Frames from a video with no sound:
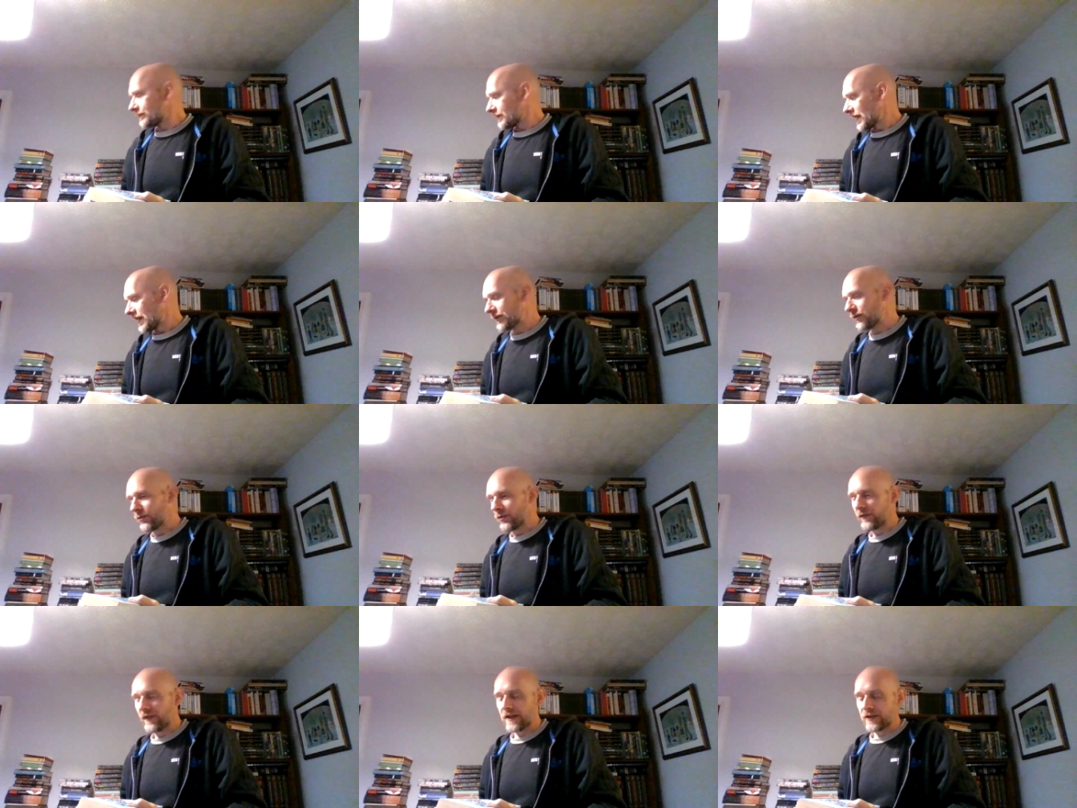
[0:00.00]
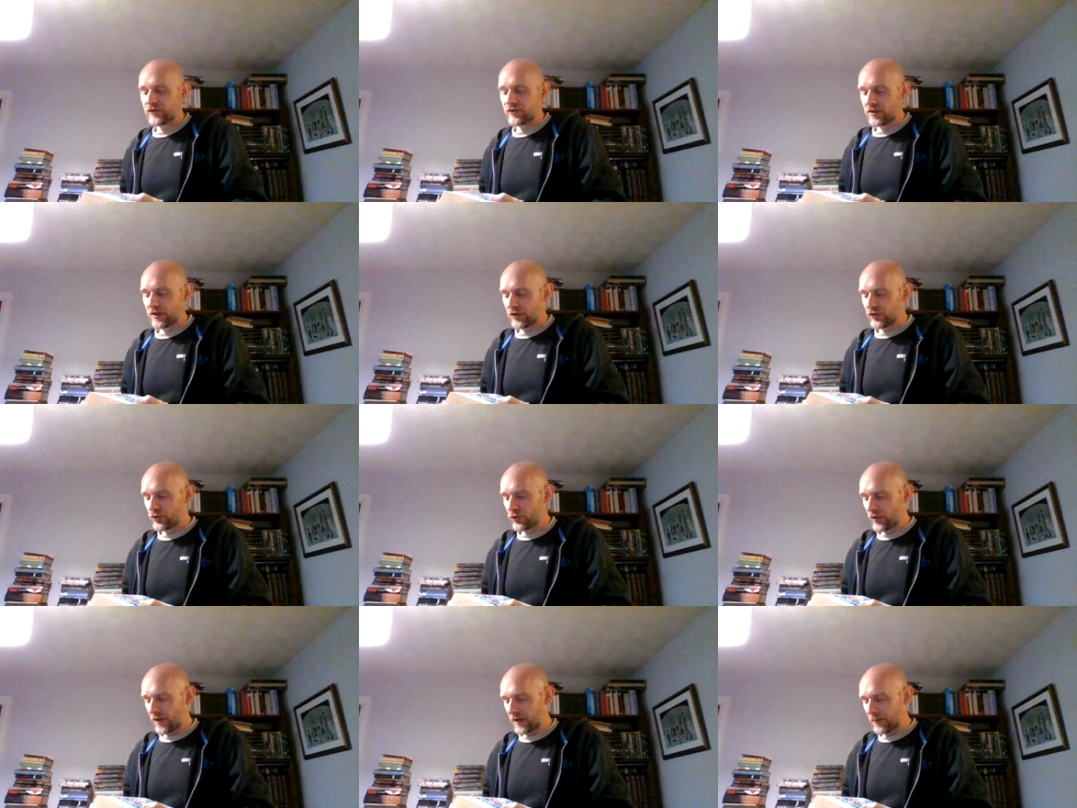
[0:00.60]
I don't know if that's really
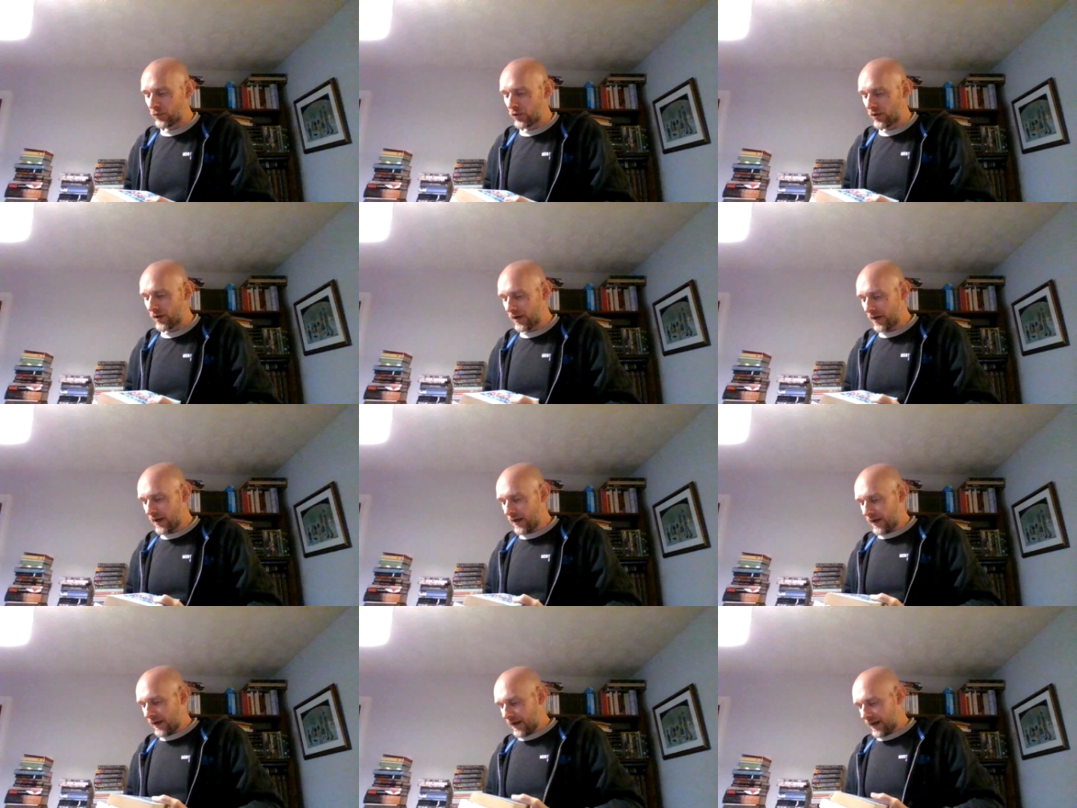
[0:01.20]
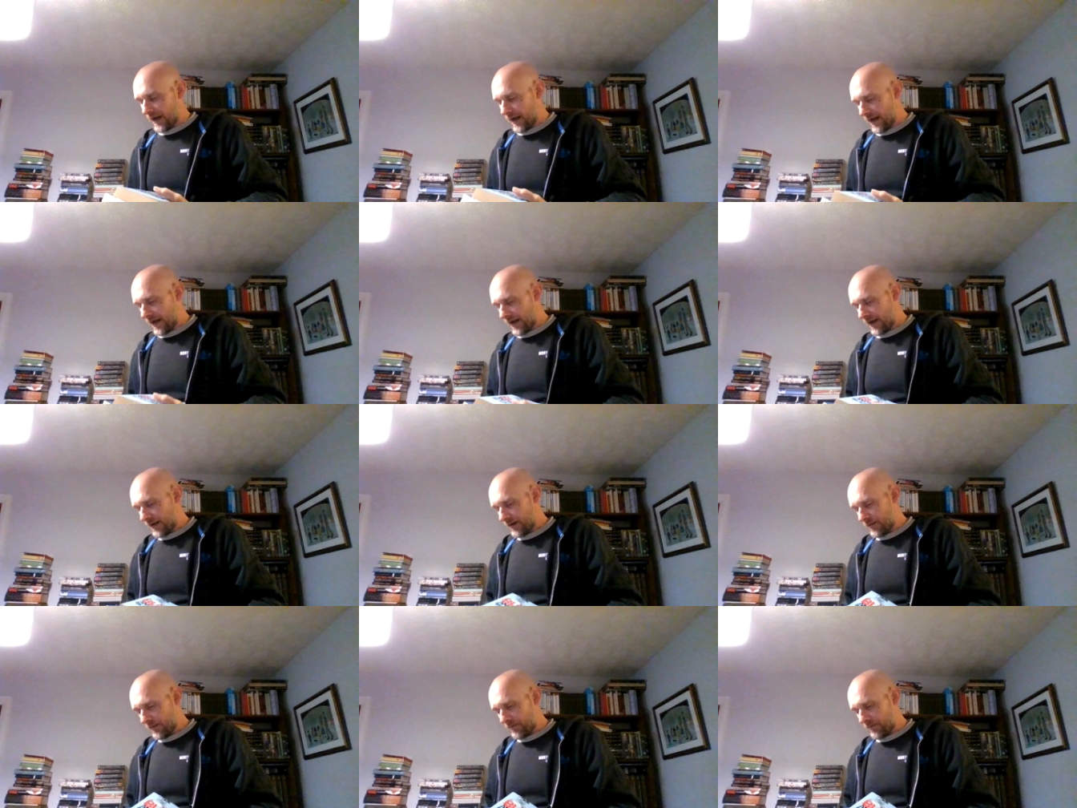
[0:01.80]
true anymore. Uh,